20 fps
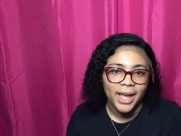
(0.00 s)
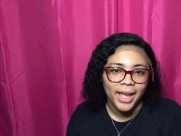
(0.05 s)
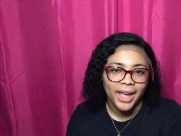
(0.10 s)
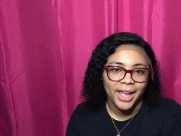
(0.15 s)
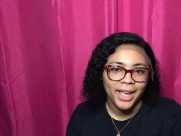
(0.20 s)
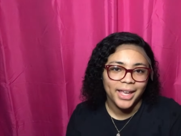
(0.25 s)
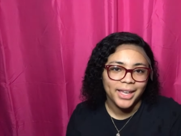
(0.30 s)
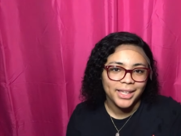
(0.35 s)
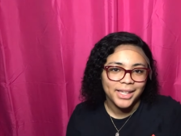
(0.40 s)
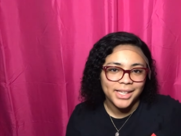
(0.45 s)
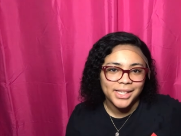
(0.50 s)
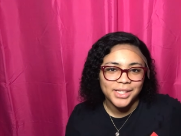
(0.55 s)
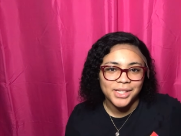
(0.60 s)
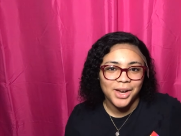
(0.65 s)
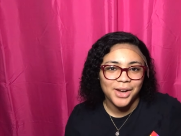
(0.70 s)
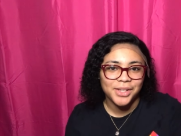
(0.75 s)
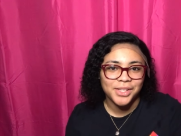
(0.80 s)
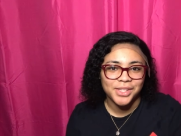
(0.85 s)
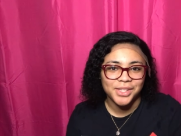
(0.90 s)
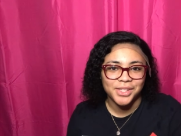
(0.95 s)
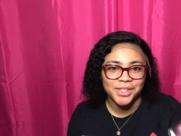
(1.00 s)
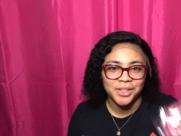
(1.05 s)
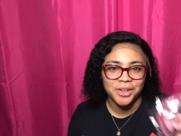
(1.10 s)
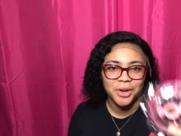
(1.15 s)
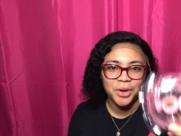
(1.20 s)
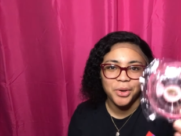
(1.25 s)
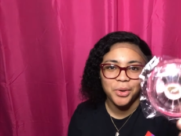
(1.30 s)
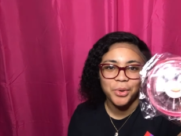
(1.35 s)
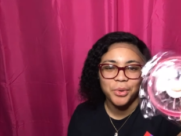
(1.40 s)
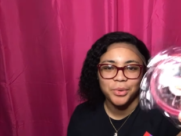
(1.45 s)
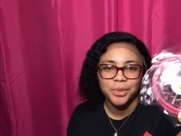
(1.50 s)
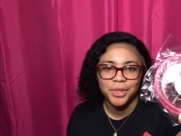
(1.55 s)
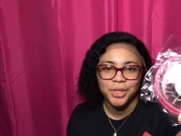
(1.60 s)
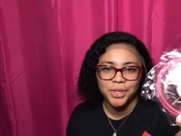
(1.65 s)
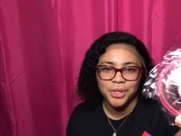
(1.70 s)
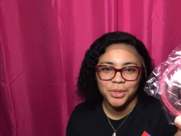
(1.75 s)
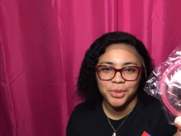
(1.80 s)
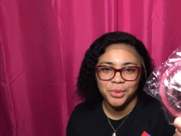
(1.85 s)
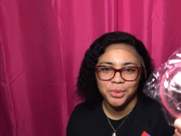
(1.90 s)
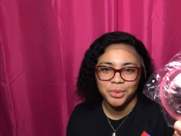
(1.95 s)
And these are so
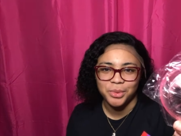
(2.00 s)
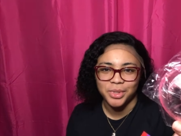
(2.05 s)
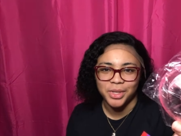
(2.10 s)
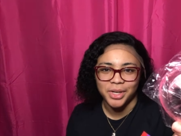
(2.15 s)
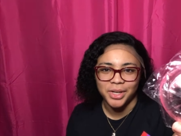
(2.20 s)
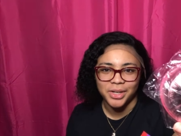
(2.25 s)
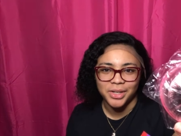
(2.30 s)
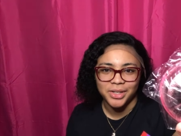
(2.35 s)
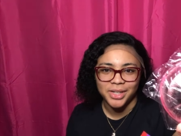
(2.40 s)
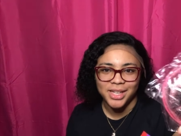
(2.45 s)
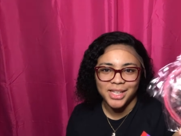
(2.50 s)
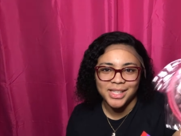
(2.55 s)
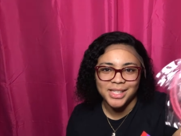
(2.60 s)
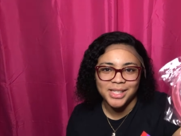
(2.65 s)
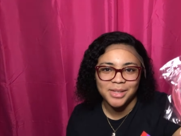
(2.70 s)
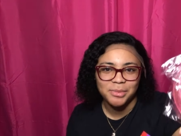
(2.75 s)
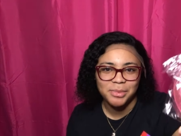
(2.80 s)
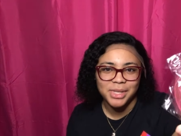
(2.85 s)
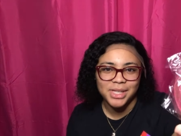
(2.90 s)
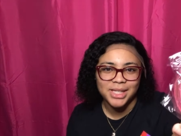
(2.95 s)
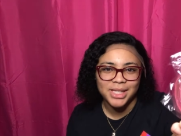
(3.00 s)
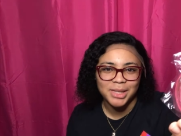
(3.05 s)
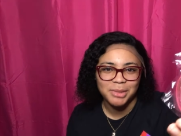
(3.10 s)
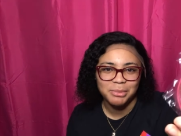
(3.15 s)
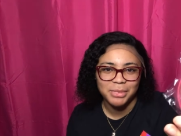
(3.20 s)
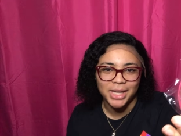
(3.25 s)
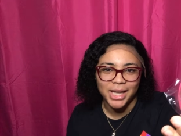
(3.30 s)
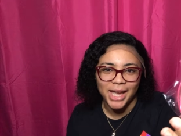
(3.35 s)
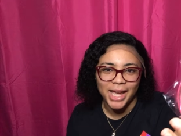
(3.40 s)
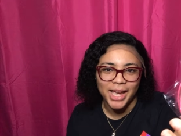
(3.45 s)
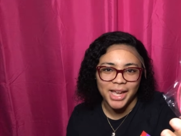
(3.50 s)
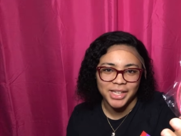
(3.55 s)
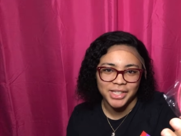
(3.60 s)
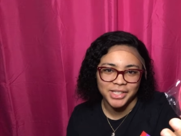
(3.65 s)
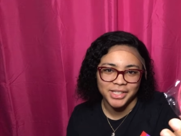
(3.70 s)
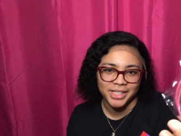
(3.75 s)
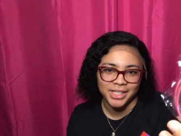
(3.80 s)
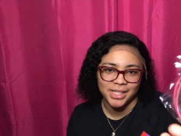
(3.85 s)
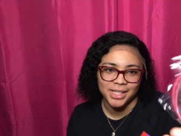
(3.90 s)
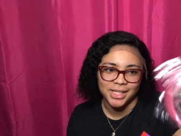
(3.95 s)
cute, y'all. They sent me some
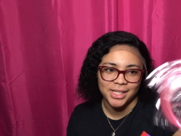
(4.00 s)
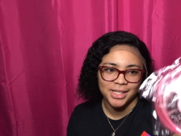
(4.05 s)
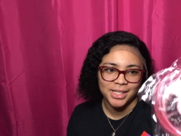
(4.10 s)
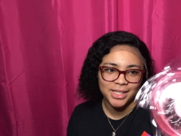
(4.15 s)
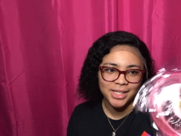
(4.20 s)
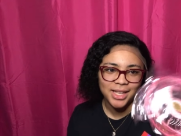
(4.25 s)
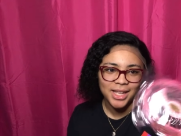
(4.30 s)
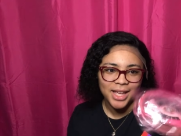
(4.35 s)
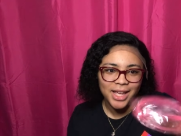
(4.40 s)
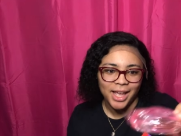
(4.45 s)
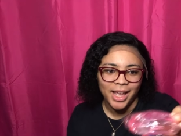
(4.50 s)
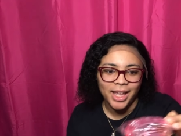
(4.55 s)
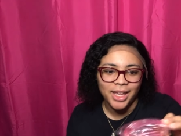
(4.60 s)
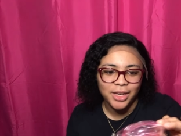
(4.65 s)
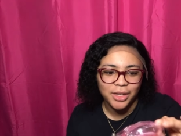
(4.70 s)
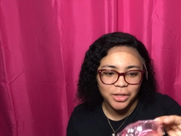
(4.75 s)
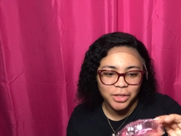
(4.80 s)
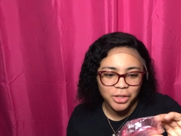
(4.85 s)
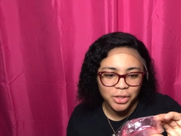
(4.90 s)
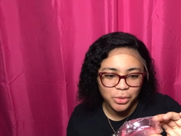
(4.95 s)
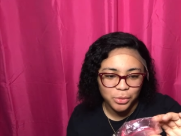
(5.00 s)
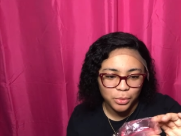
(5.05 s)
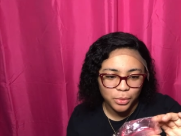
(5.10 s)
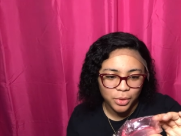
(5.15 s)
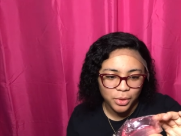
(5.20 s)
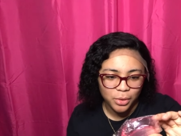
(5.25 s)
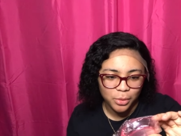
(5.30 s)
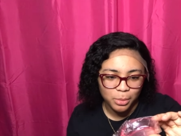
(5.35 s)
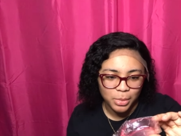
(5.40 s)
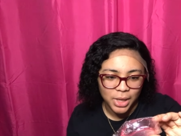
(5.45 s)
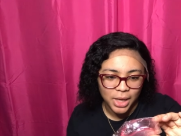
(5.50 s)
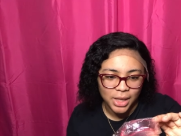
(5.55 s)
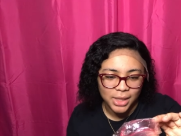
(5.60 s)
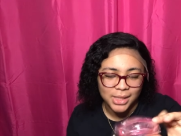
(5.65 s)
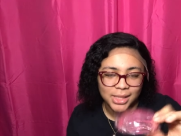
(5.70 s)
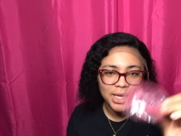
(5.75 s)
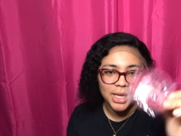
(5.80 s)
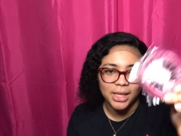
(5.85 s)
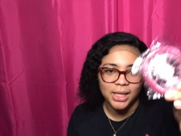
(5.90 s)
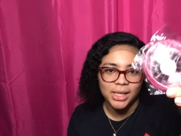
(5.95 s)
lashes in a cute little box.
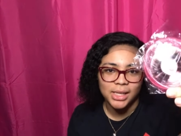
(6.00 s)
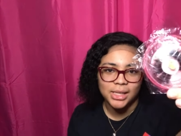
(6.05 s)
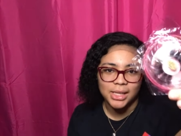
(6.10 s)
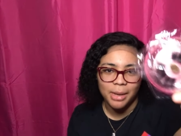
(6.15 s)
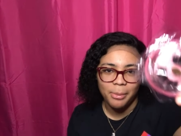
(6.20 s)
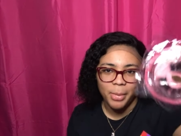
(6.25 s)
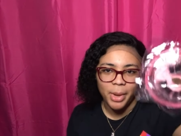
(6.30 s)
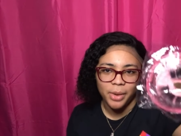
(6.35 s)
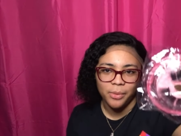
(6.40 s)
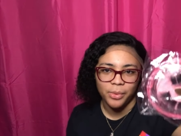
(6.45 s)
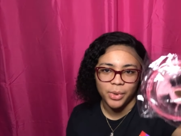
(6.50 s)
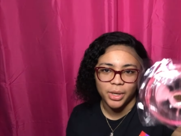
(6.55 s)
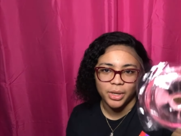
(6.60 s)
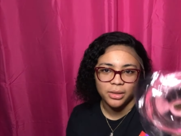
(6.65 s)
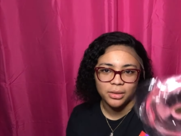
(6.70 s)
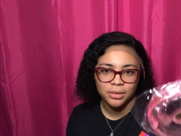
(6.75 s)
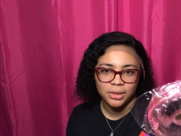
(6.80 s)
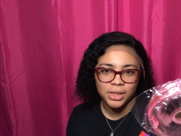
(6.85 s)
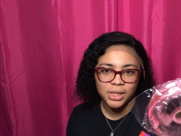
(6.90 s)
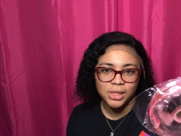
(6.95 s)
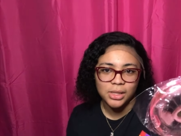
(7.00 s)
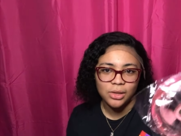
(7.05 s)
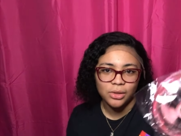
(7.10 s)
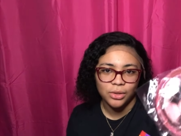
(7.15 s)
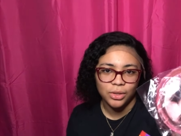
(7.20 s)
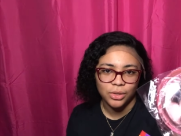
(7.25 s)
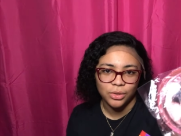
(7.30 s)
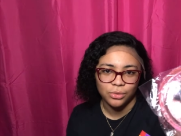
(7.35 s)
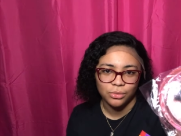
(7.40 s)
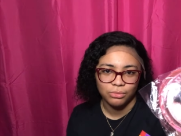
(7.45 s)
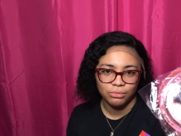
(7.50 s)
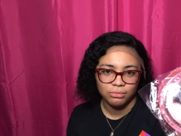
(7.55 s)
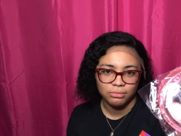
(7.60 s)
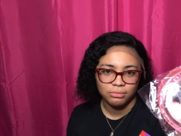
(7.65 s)
Now these I might wear. These are cute.